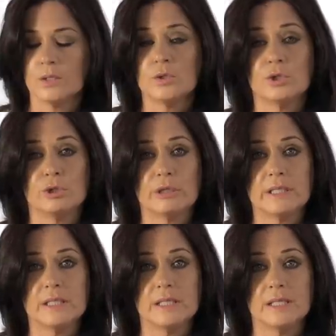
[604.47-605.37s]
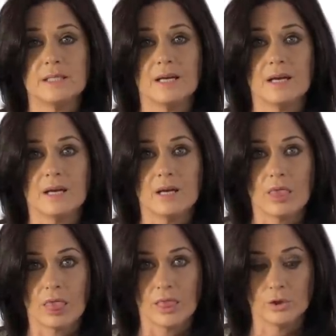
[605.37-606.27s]
So you're going to need
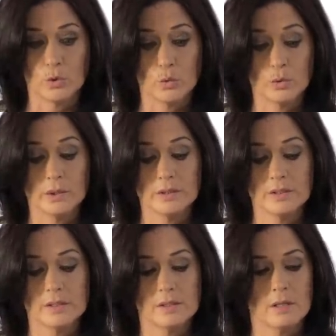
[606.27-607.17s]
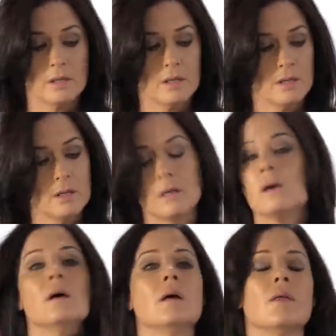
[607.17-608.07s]
the tools,
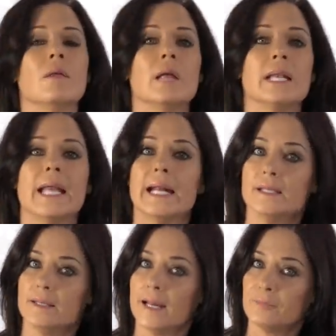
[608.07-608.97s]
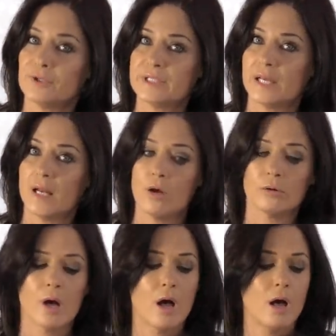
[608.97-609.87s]
99%
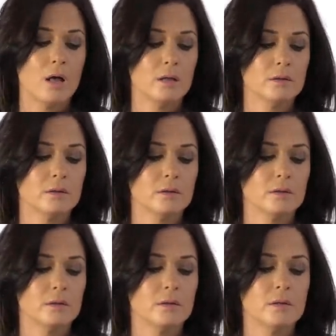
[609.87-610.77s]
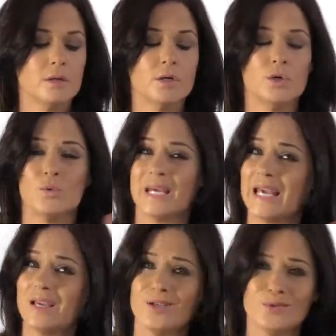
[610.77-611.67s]
alcohol. You
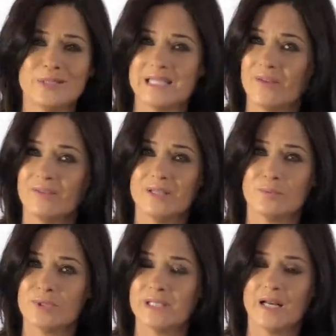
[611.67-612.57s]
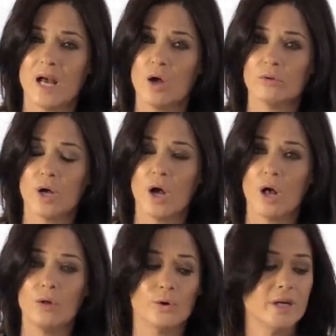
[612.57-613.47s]
can't use 70%
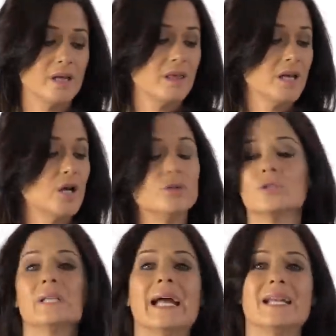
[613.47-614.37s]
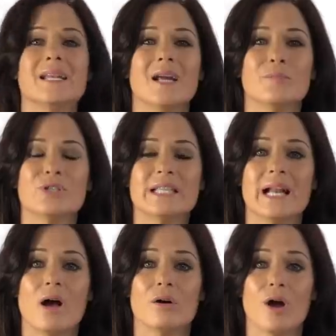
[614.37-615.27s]
alcohol or anything under 99%
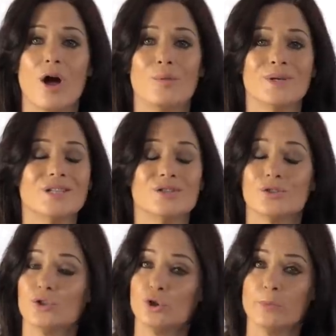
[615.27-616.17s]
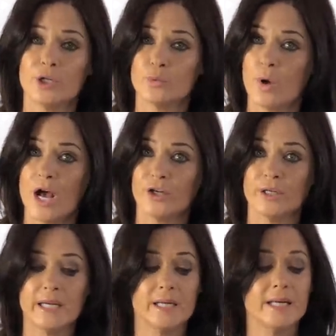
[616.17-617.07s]
alcohol because there's too much water
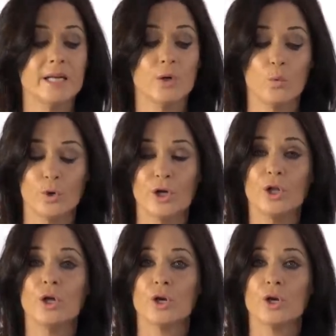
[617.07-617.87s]
in it and it will